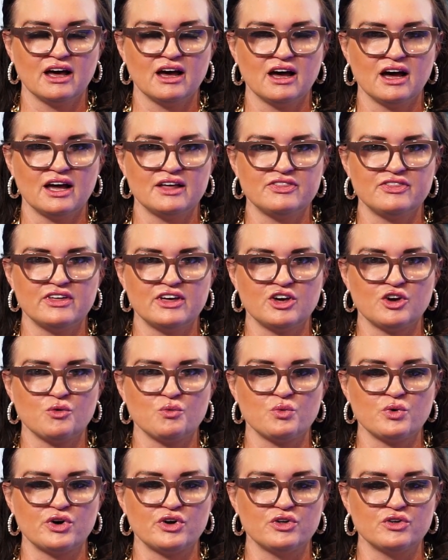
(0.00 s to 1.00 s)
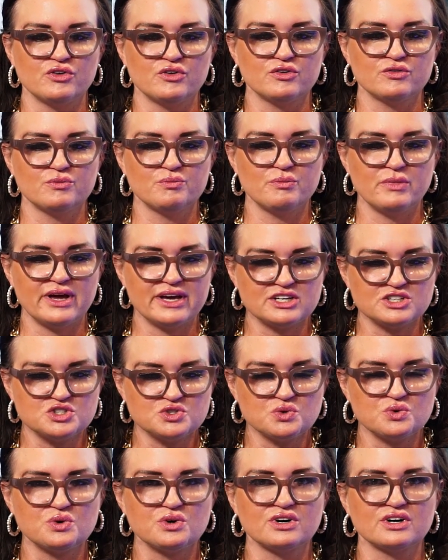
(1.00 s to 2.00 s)
I think will make
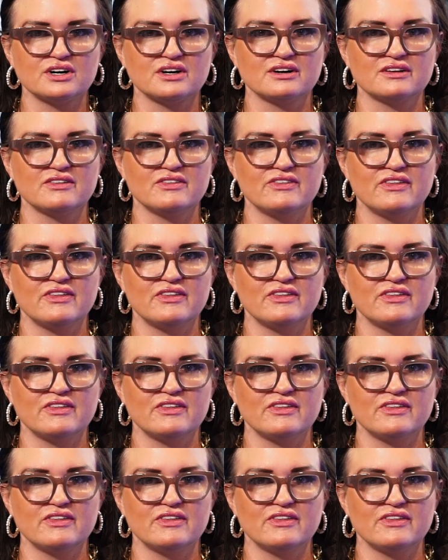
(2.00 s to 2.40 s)
sure